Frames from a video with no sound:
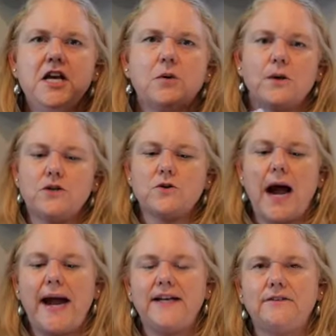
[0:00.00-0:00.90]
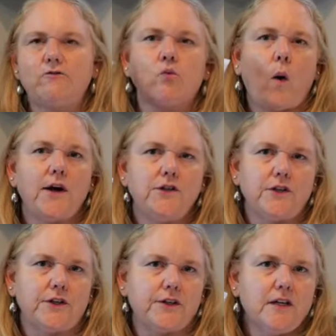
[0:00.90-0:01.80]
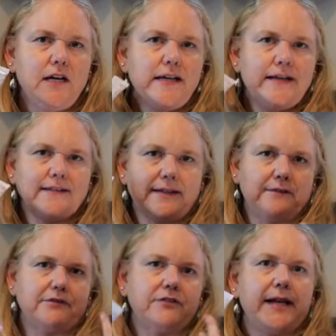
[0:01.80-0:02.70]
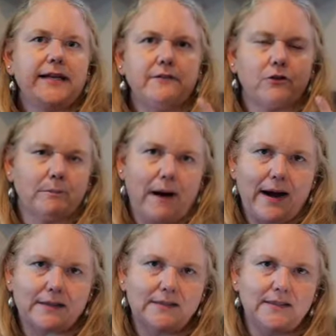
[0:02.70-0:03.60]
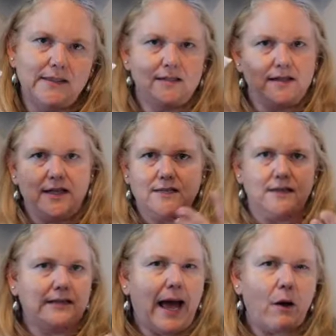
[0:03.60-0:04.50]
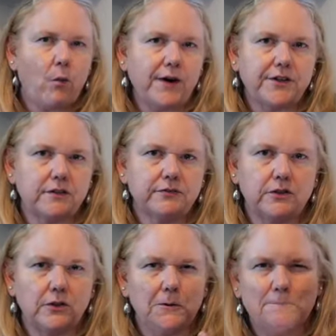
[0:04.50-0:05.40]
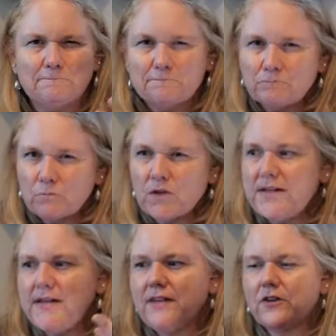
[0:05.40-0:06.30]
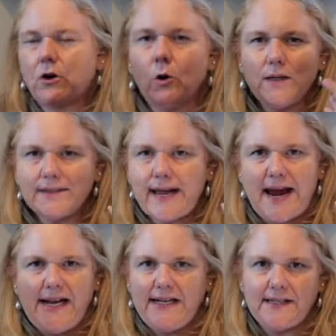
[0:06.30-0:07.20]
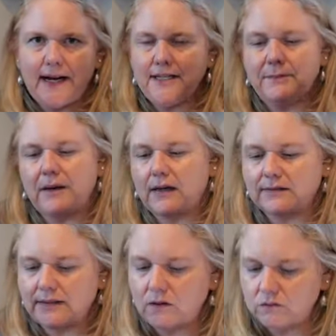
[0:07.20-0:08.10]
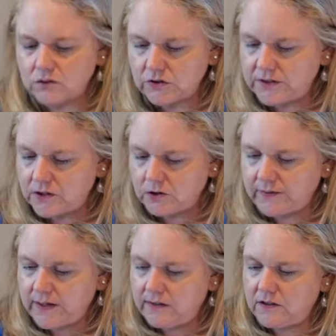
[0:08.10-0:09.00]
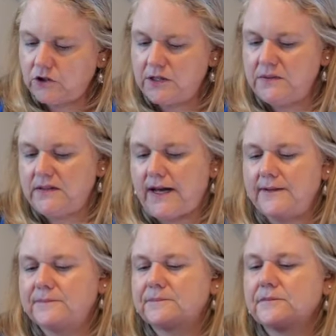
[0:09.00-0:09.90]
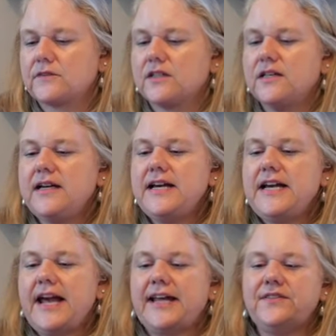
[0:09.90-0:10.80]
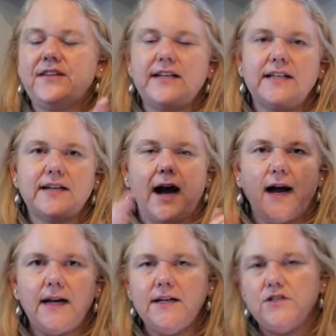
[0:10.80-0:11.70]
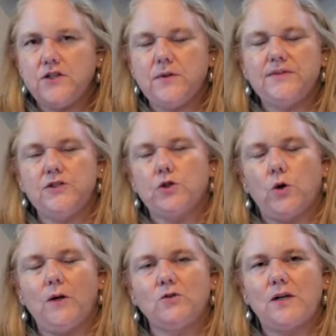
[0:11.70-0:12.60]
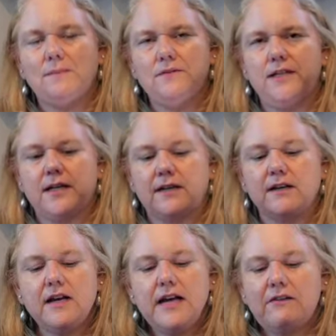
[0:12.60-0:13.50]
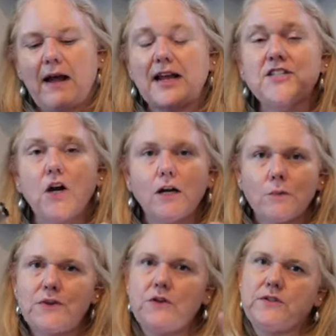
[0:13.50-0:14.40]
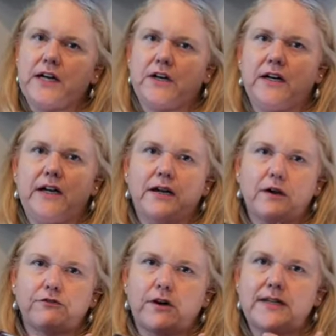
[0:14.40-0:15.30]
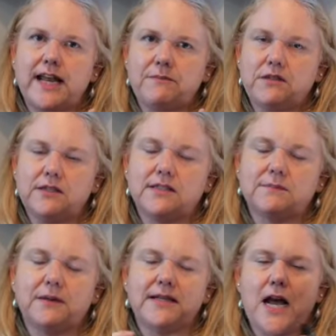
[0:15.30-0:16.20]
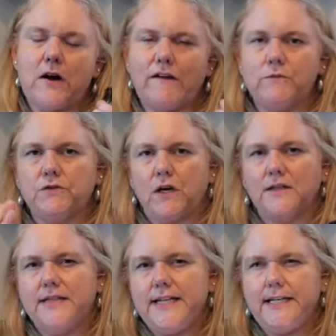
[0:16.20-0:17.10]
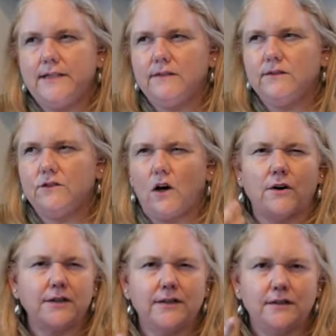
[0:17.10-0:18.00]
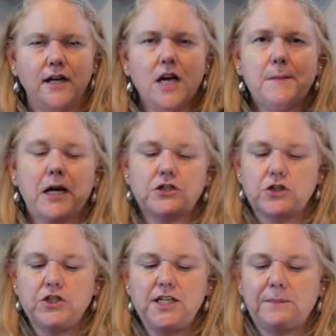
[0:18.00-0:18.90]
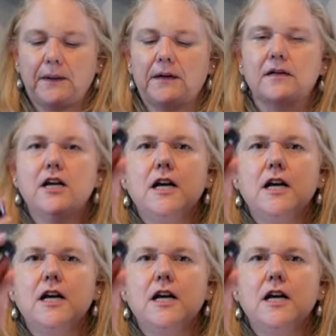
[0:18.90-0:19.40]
where you kind of wonder, is it inflated for boxes? Is it that wonderful? They're always like $80-$90. I don't really know if I agree with that. And then I do essential oils when I'm sick. I started with doTERRA and a friend gave me this, but now I've moved on to Eden's Garden because they're cheaper.